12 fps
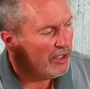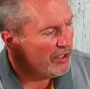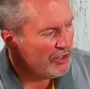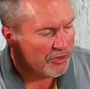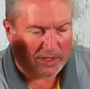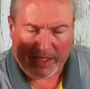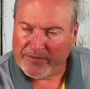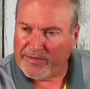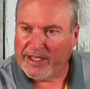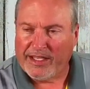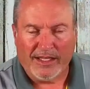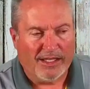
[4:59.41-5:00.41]
You
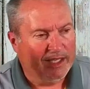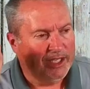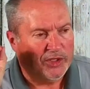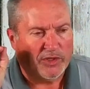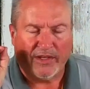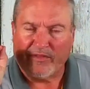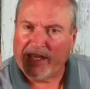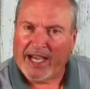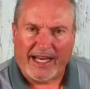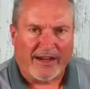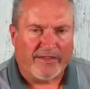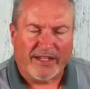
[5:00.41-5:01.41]
give
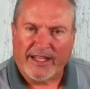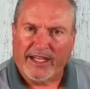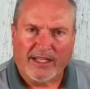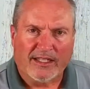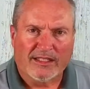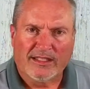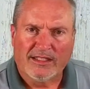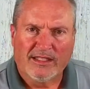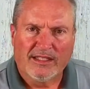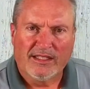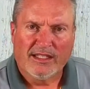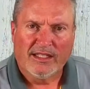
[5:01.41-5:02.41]
God everything,
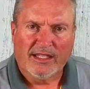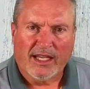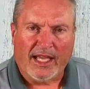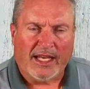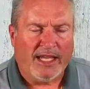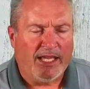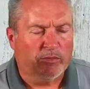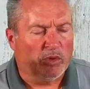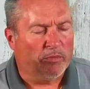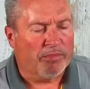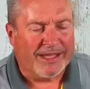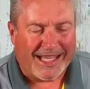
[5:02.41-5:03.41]
and he
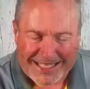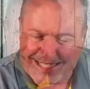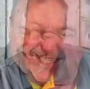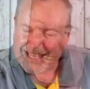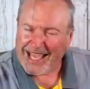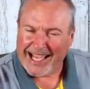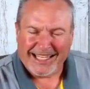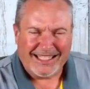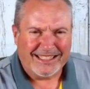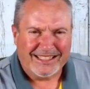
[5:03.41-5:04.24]
will bless that.